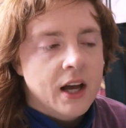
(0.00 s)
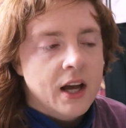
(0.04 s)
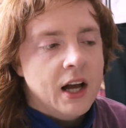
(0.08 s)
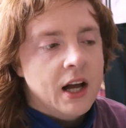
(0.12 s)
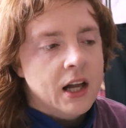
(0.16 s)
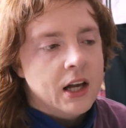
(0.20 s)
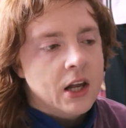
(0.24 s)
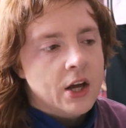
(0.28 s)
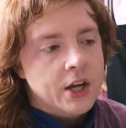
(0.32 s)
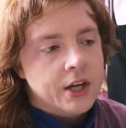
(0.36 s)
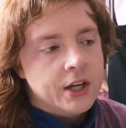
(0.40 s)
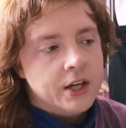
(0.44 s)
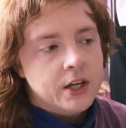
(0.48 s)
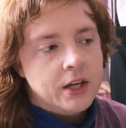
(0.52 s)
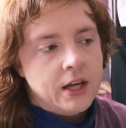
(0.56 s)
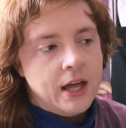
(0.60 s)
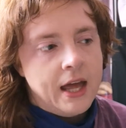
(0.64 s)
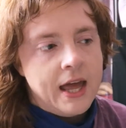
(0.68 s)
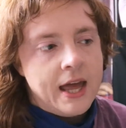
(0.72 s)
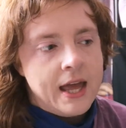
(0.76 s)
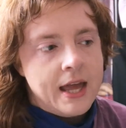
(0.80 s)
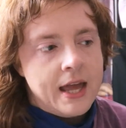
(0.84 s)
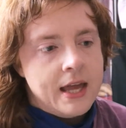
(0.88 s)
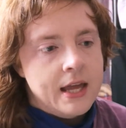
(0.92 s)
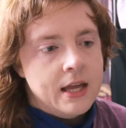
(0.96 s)
Uh, like
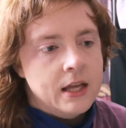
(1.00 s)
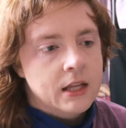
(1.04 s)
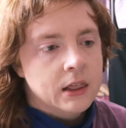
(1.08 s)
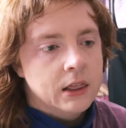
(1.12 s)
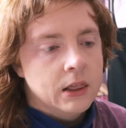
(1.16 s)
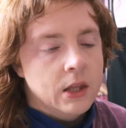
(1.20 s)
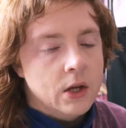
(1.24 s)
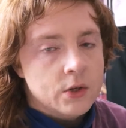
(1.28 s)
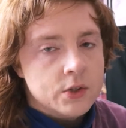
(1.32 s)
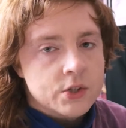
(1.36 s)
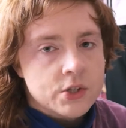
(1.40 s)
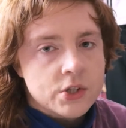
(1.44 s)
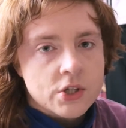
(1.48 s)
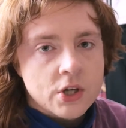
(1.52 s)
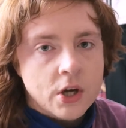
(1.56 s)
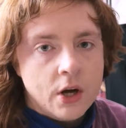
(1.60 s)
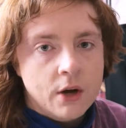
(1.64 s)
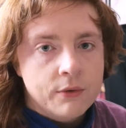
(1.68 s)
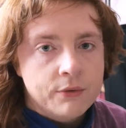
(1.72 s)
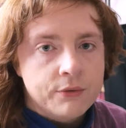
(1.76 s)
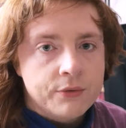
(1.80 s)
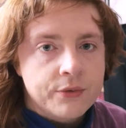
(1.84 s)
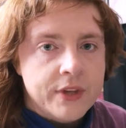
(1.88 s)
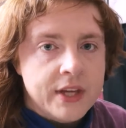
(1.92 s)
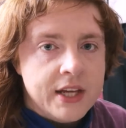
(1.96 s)
a lot
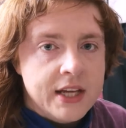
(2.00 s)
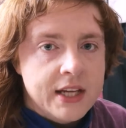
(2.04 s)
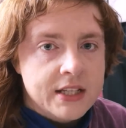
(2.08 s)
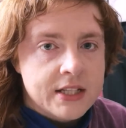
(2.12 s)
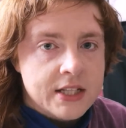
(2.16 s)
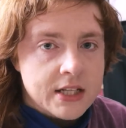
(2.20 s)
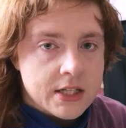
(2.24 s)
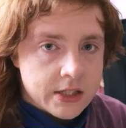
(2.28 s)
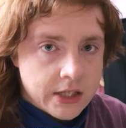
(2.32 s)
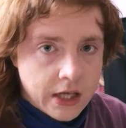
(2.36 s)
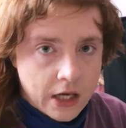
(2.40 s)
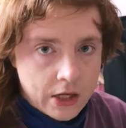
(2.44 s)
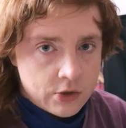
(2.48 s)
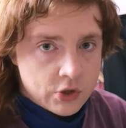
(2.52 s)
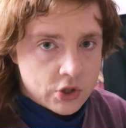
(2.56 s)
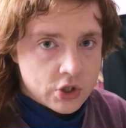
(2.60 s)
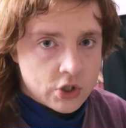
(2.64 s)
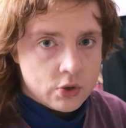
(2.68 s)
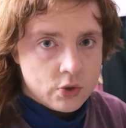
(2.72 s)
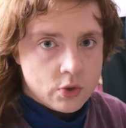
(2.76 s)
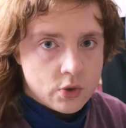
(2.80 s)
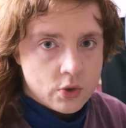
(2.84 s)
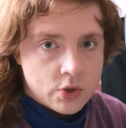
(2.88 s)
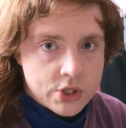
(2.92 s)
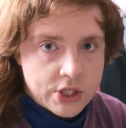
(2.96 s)
of the discount
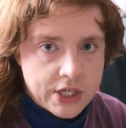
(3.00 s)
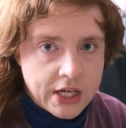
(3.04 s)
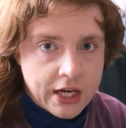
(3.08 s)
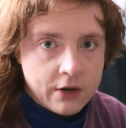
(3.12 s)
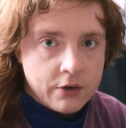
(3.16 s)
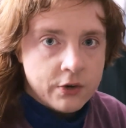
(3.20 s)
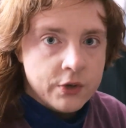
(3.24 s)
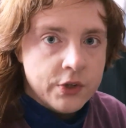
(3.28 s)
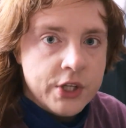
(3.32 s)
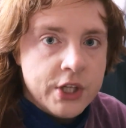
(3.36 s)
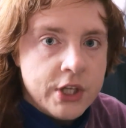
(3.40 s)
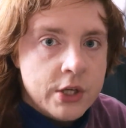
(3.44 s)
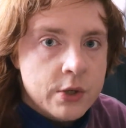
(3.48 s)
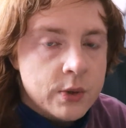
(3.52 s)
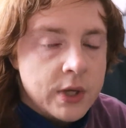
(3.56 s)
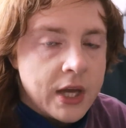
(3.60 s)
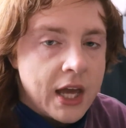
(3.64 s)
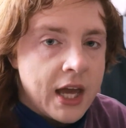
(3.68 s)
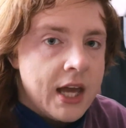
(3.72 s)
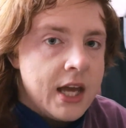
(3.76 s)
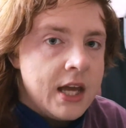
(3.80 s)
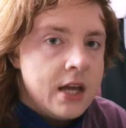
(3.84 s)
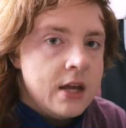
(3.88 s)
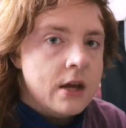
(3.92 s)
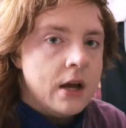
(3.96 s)
stores here in the
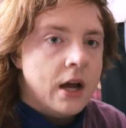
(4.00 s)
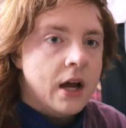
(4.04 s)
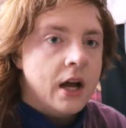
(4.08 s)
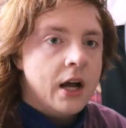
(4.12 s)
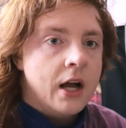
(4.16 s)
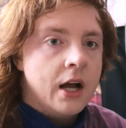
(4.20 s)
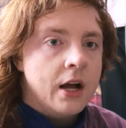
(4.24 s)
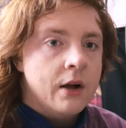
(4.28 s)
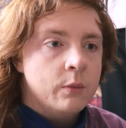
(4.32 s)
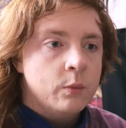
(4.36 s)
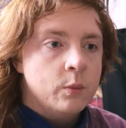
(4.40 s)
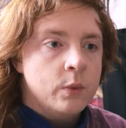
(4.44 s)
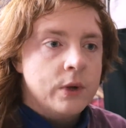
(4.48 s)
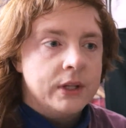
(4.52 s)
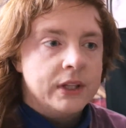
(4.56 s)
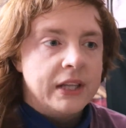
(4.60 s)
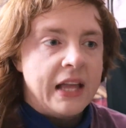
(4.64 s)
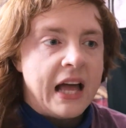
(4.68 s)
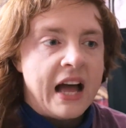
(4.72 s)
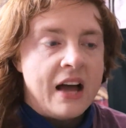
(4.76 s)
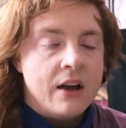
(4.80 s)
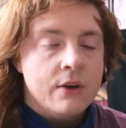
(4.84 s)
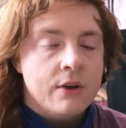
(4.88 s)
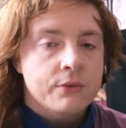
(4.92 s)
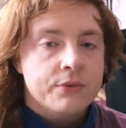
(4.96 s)
UK uh,
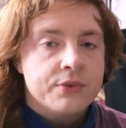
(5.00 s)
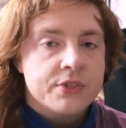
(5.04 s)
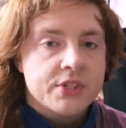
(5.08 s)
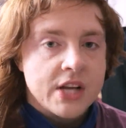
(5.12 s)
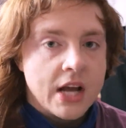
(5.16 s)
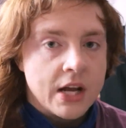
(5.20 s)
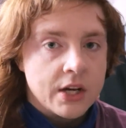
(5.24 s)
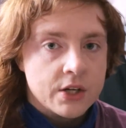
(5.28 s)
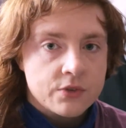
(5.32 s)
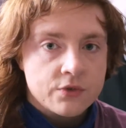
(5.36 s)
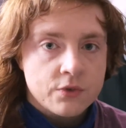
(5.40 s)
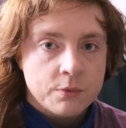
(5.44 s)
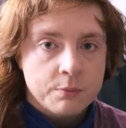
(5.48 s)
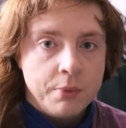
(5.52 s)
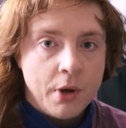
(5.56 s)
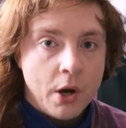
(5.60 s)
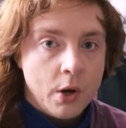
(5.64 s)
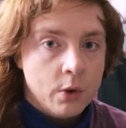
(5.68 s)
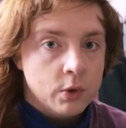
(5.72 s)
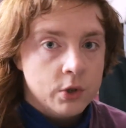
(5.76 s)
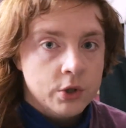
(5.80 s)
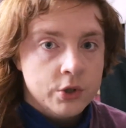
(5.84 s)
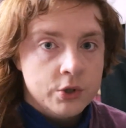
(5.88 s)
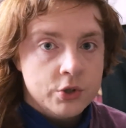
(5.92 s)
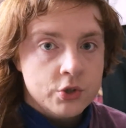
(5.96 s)
will have snacks from
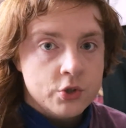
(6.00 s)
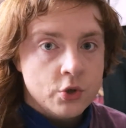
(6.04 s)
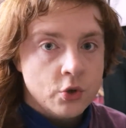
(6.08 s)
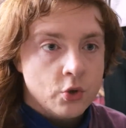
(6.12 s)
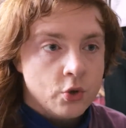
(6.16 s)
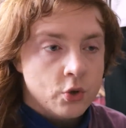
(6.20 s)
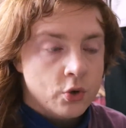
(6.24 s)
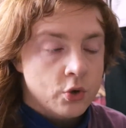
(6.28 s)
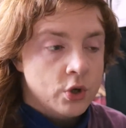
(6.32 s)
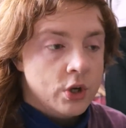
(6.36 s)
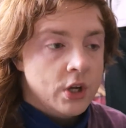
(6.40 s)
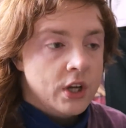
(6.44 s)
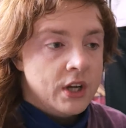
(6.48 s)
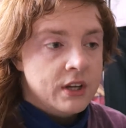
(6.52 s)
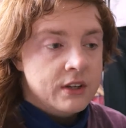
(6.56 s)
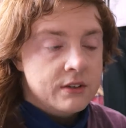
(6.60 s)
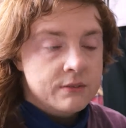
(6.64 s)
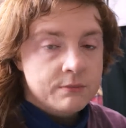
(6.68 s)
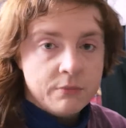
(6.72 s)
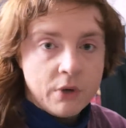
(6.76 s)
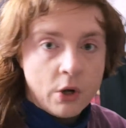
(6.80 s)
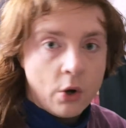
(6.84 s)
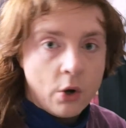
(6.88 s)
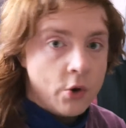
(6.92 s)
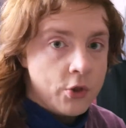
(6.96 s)
Poland or
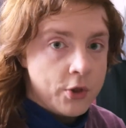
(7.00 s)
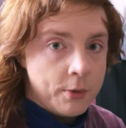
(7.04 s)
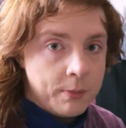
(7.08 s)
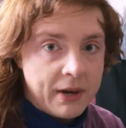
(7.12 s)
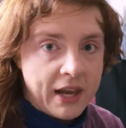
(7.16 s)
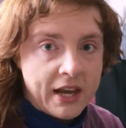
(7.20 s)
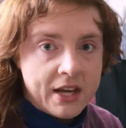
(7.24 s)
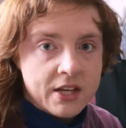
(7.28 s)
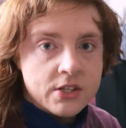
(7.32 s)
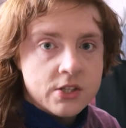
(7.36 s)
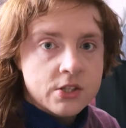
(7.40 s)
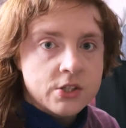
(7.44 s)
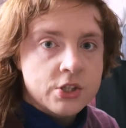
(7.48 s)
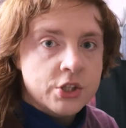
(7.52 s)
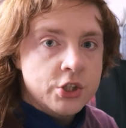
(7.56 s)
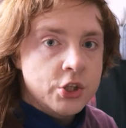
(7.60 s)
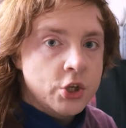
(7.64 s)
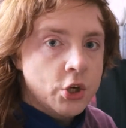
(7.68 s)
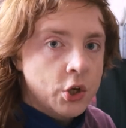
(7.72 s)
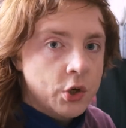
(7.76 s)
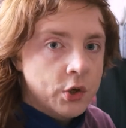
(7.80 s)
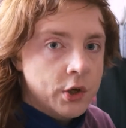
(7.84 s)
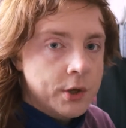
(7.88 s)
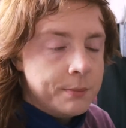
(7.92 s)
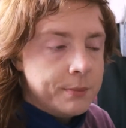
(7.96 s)
other places in
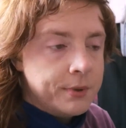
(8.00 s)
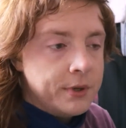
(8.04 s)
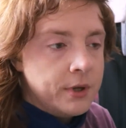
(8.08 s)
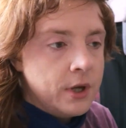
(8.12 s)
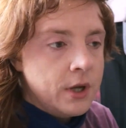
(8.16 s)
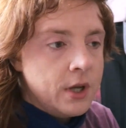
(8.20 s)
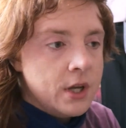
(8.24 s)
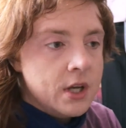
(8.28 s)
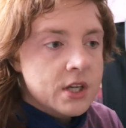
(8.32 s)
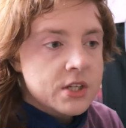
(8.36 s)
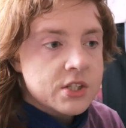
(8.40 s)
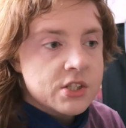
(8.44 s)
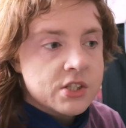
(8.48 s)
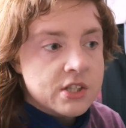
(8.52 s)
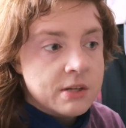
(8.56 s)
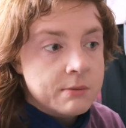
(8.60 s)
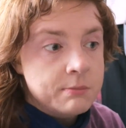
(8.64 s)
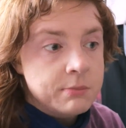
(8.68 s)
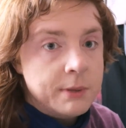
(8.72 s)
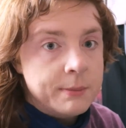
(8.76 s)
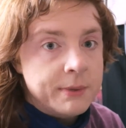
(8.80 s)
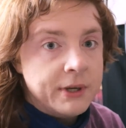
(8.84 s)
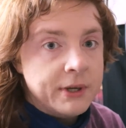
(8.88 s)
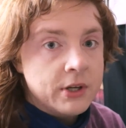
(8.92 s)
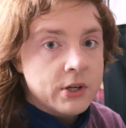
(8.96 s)
Europe
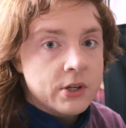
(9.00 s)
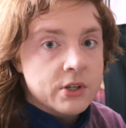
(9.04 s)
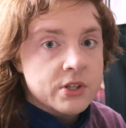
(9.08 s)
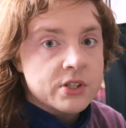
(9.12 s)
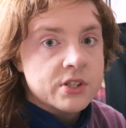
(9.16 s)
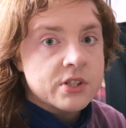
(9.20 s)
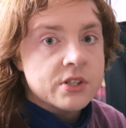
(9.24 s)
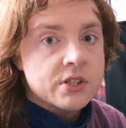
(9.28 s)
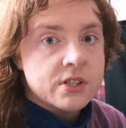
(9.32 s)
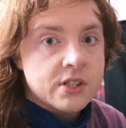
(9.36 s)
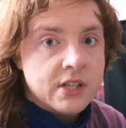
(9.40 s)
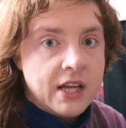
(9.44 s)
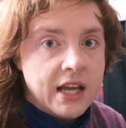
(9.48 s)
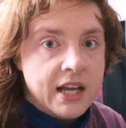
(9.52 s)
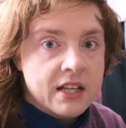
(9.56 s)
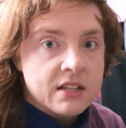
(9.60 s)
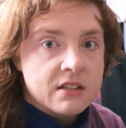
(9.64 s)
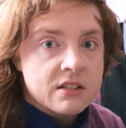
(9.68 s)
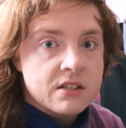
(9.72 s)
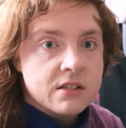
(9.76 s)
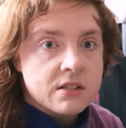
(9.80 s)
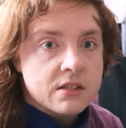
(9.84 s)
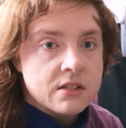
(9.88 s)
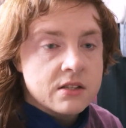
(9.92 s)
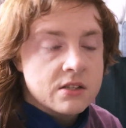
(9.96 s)
simply because
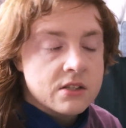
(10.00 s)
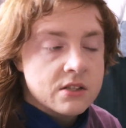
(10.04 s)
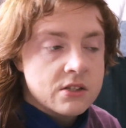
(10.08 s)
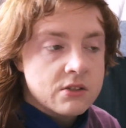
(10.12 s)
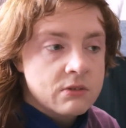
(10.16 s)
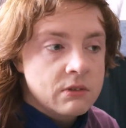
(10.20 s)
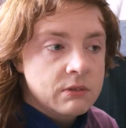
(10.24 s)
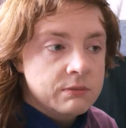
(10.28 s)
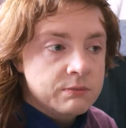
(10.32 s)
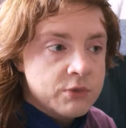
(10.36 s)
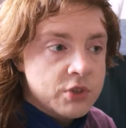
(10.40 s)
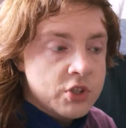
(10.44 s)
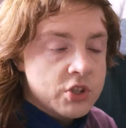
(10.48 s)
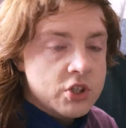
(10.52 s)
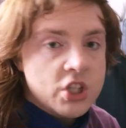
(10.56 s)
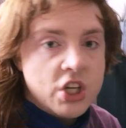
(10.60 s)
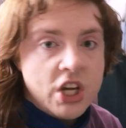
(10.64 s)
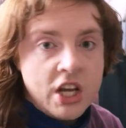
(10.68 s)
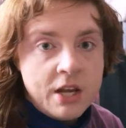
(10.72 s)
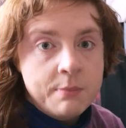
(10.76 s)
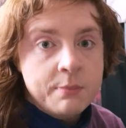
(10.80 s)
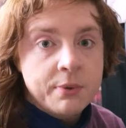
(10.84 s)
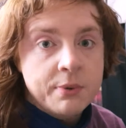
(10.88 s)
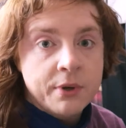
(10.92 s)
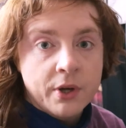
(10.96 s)
it's
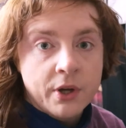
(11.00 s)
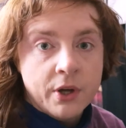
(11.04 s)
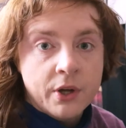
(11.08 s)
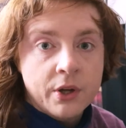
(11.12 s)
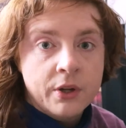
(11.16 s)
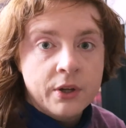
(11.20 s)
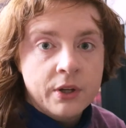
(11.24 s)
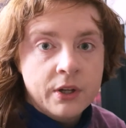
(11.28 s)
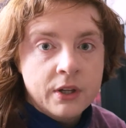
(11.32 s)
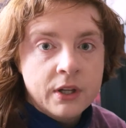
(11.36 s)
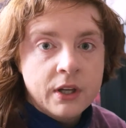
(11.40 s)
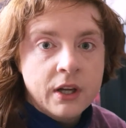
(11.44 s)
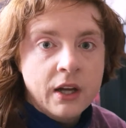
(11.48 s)
cheaper